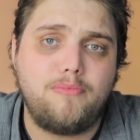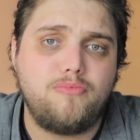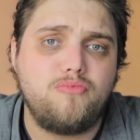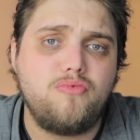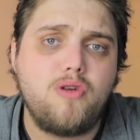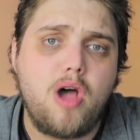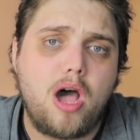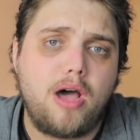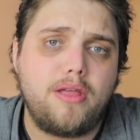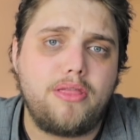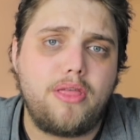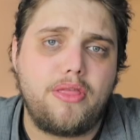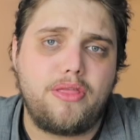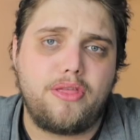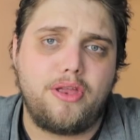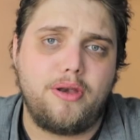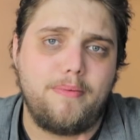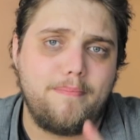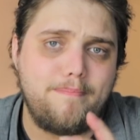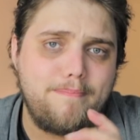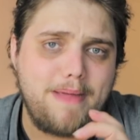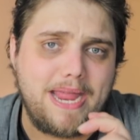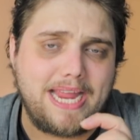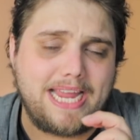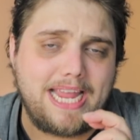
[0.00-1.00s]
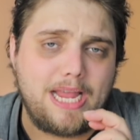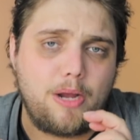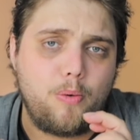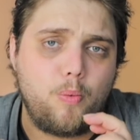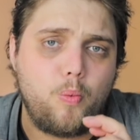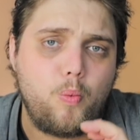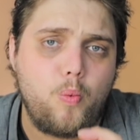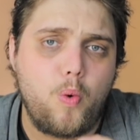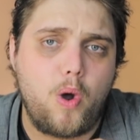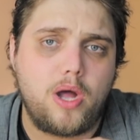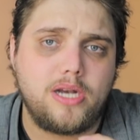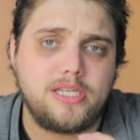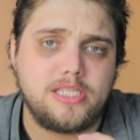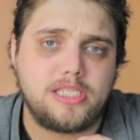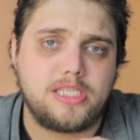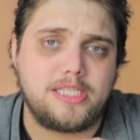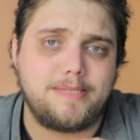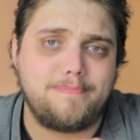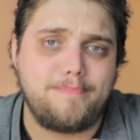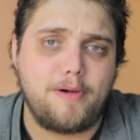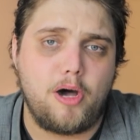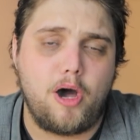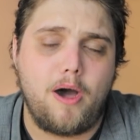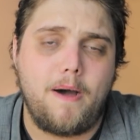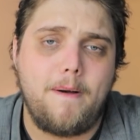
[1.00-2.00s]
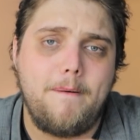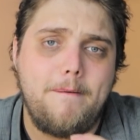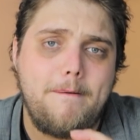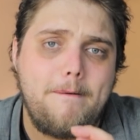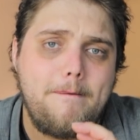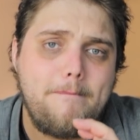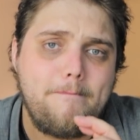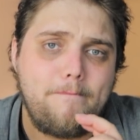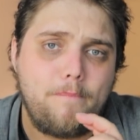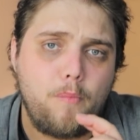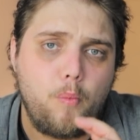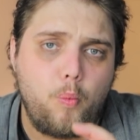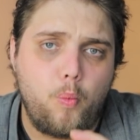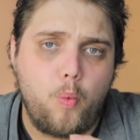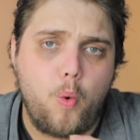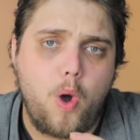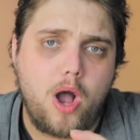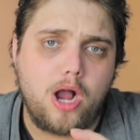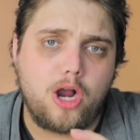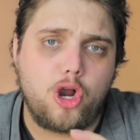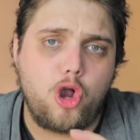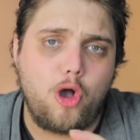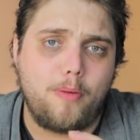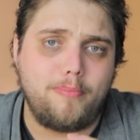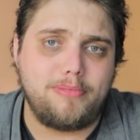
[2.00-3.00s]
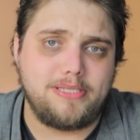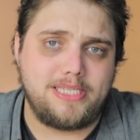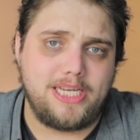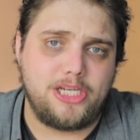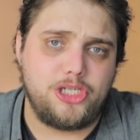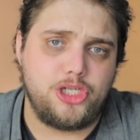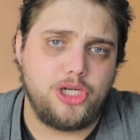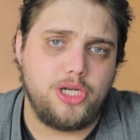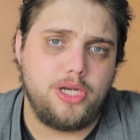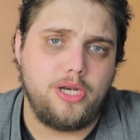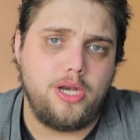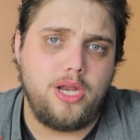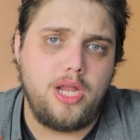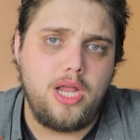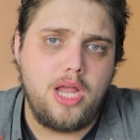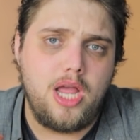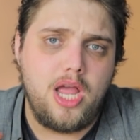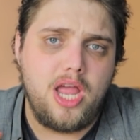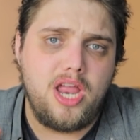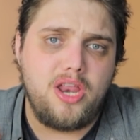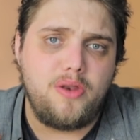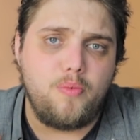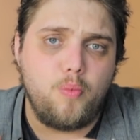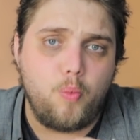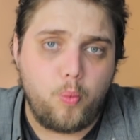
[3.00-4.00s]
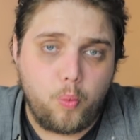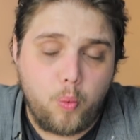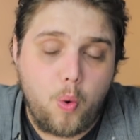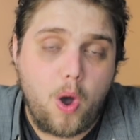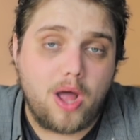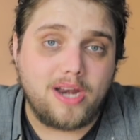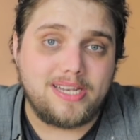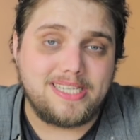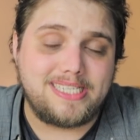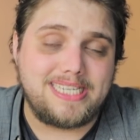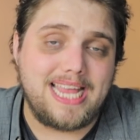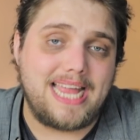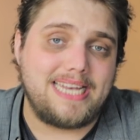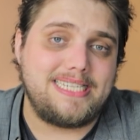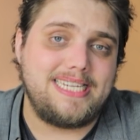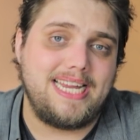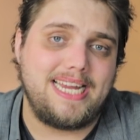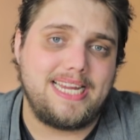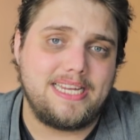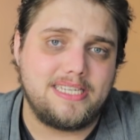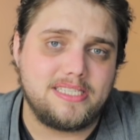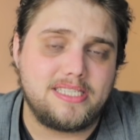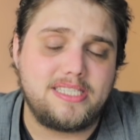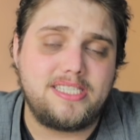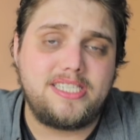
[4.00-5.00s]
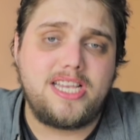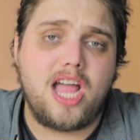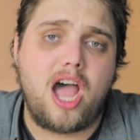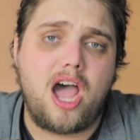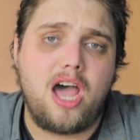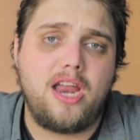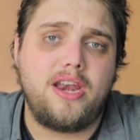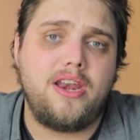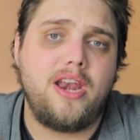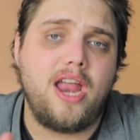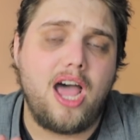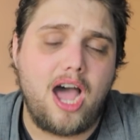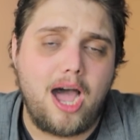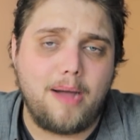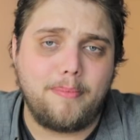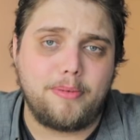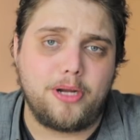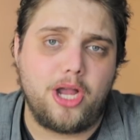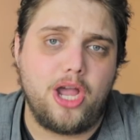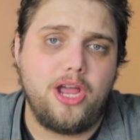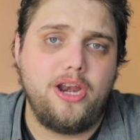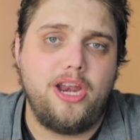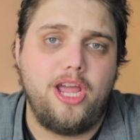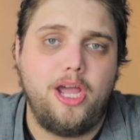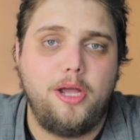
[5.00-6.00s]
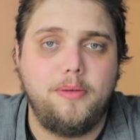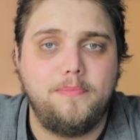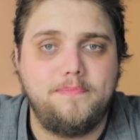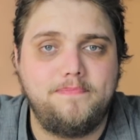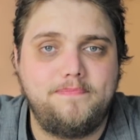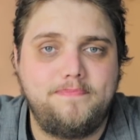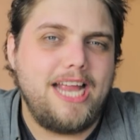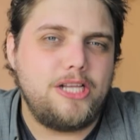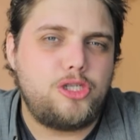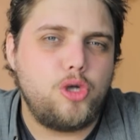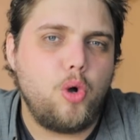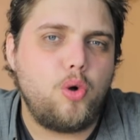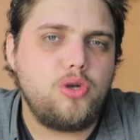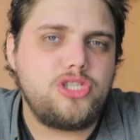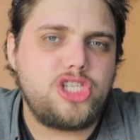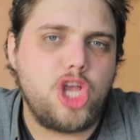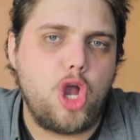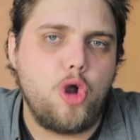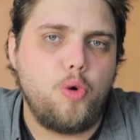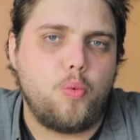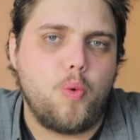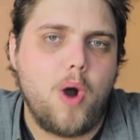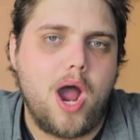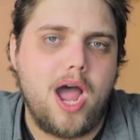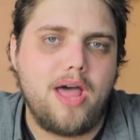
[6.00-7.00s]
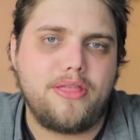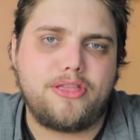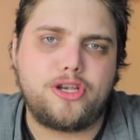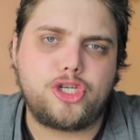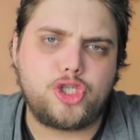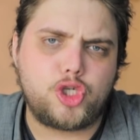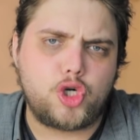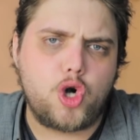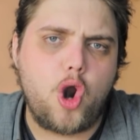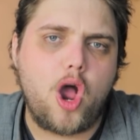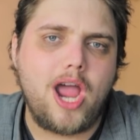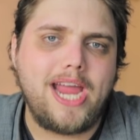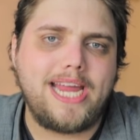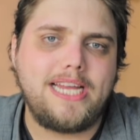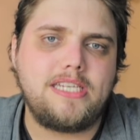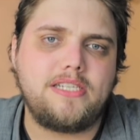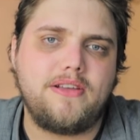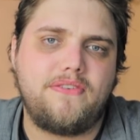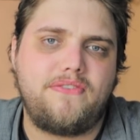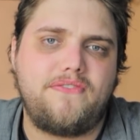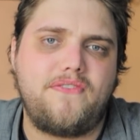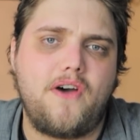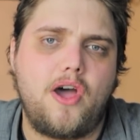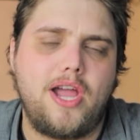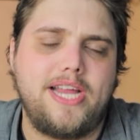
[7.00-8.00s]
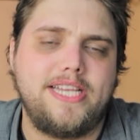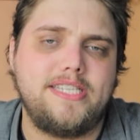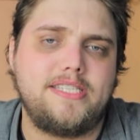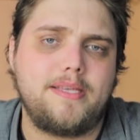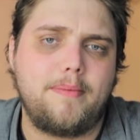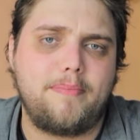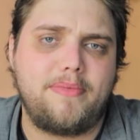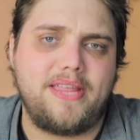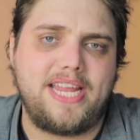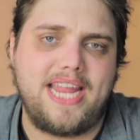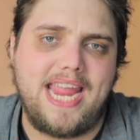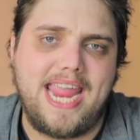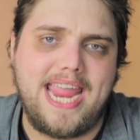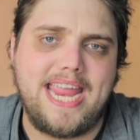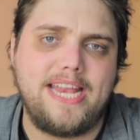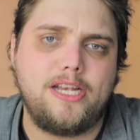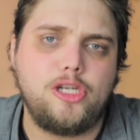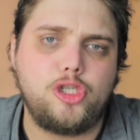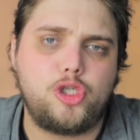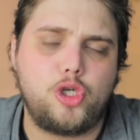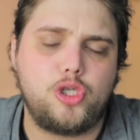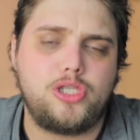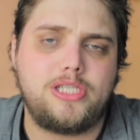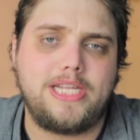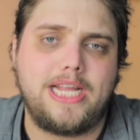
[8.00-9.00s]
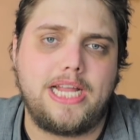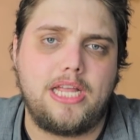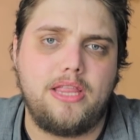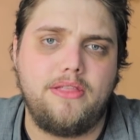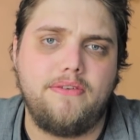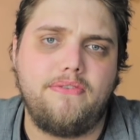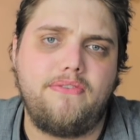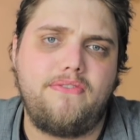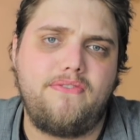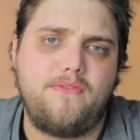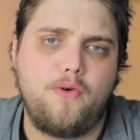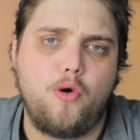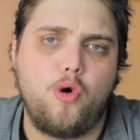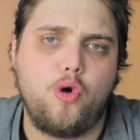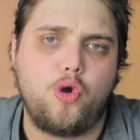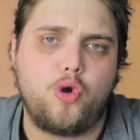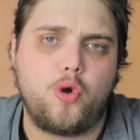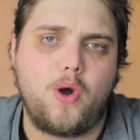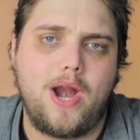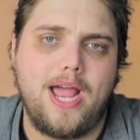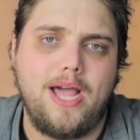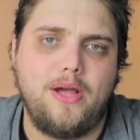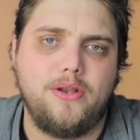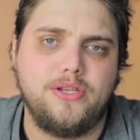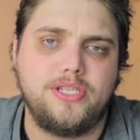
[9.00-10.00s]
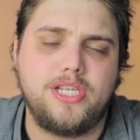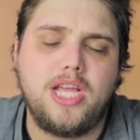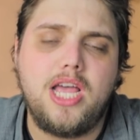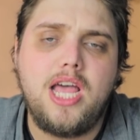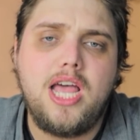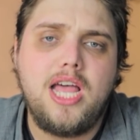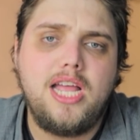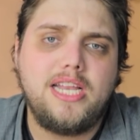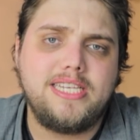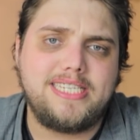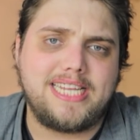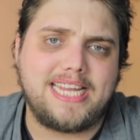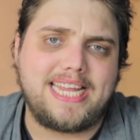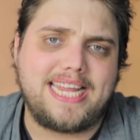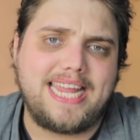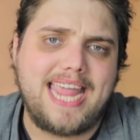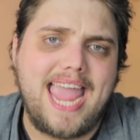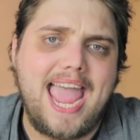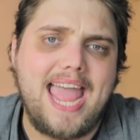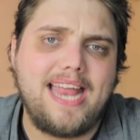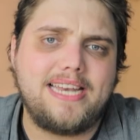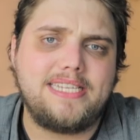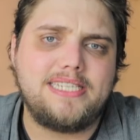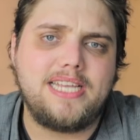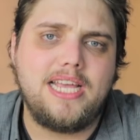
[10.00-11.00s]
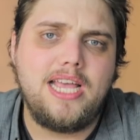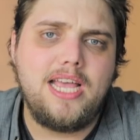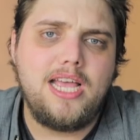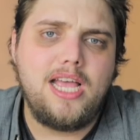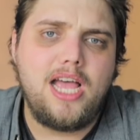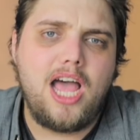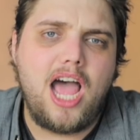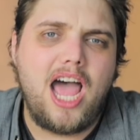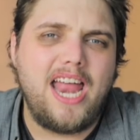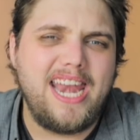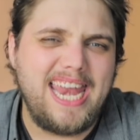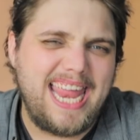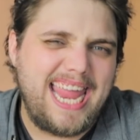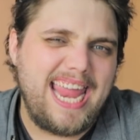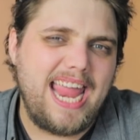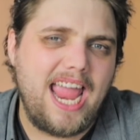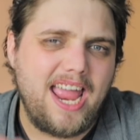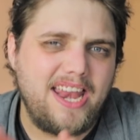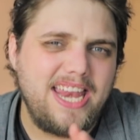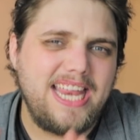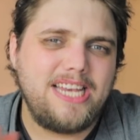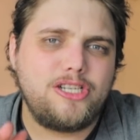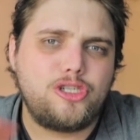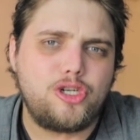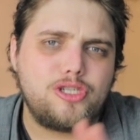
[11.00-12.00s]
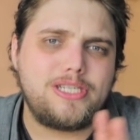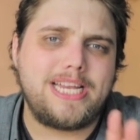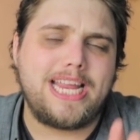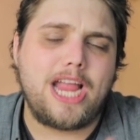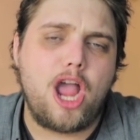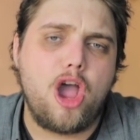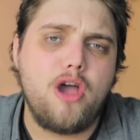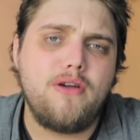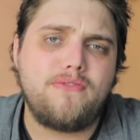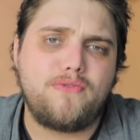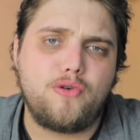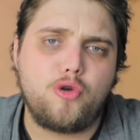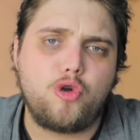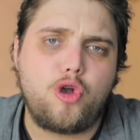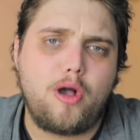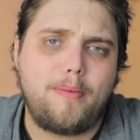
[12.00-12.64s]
rather than picking one spot, one composition, one settings, done, I'm going home. It's also worth trying to find something interesting in the foreground to get an interesting overall